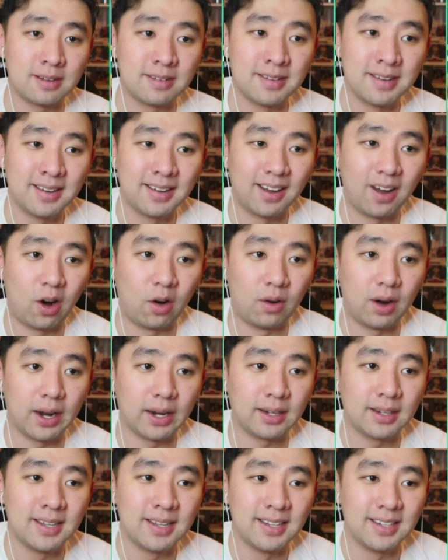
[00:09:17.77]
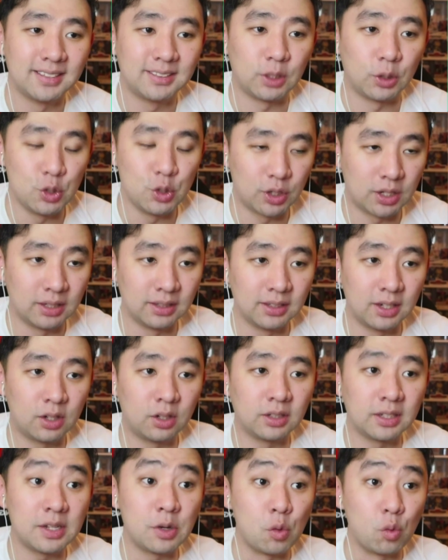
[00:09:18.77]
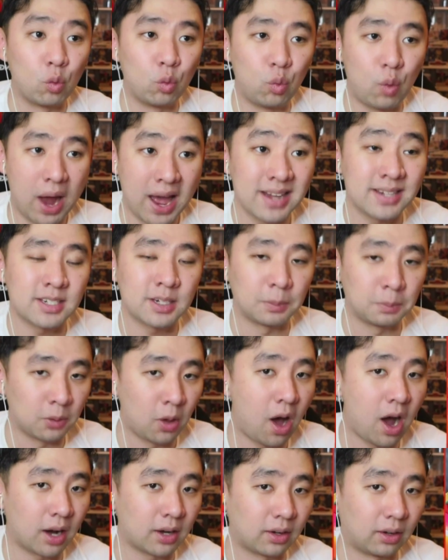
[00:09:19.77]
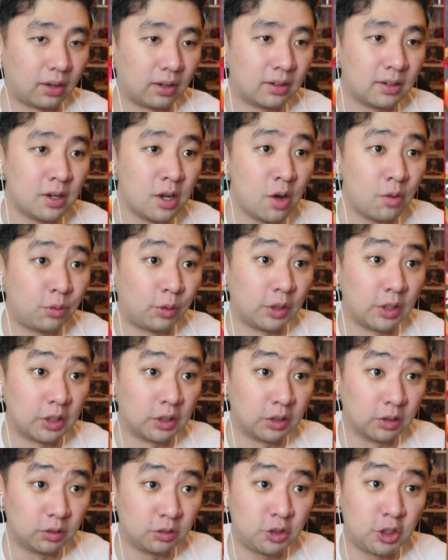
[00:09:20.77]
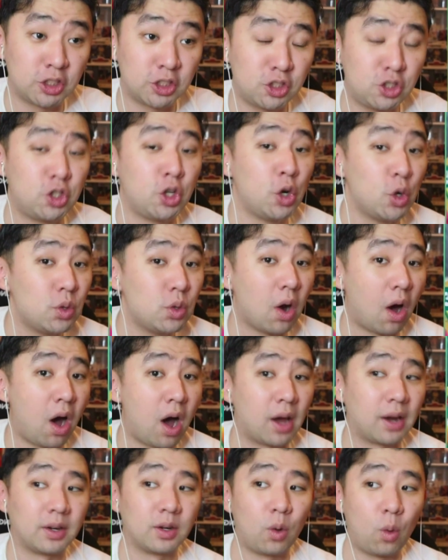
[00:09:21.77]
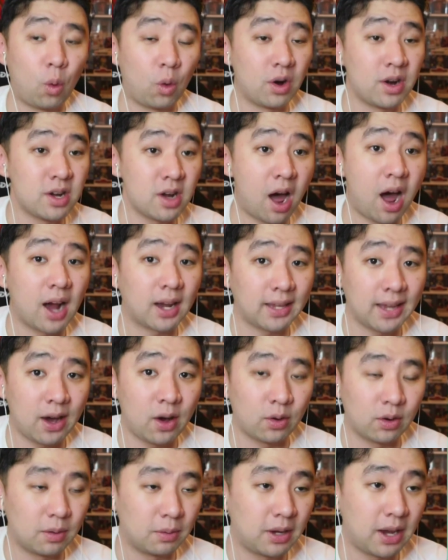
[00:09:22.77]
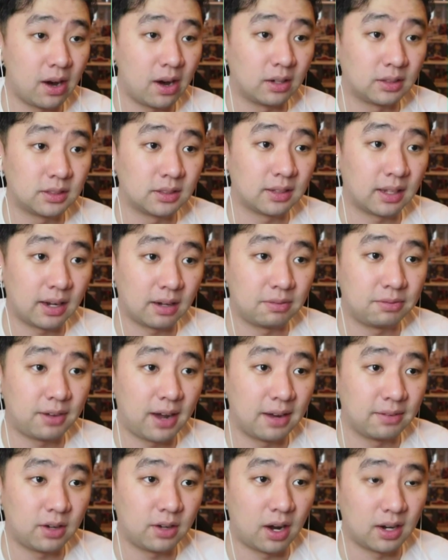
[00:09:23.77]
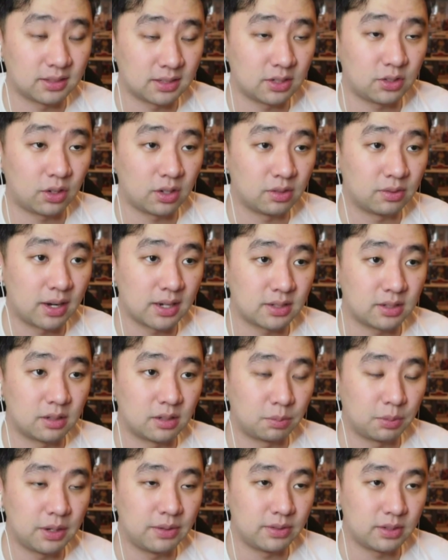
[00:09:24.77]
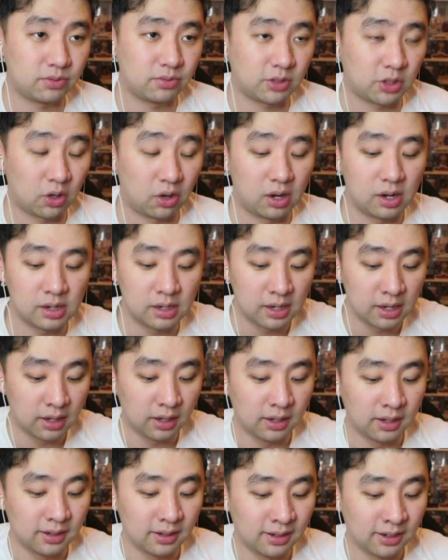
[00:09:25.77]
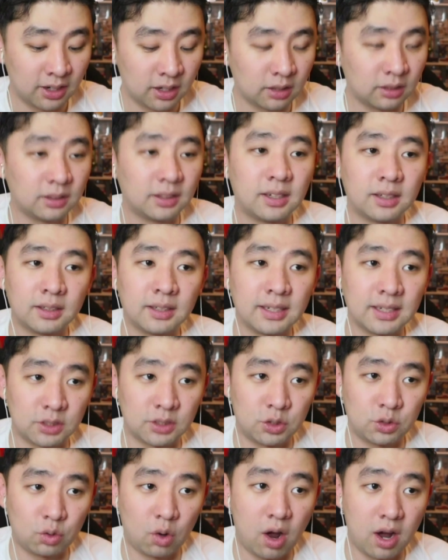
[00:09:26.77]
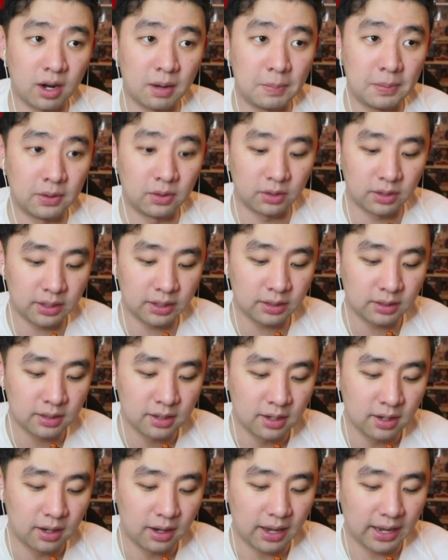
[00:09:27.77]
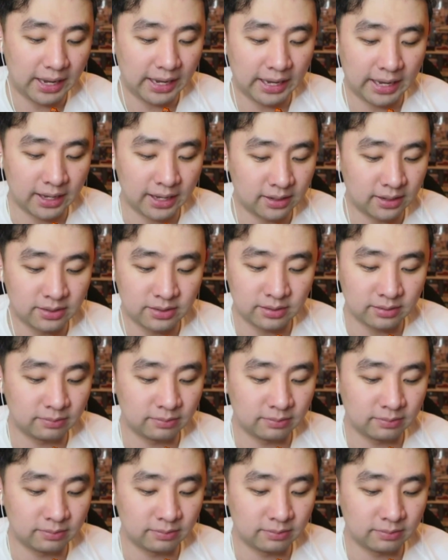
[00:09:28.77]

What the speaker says: Alright? So you can literally rest a blocker for just 2 Dawn, or knock out a character that had 5 costs that's already rested in the previous turn. Clearly a strong ability, and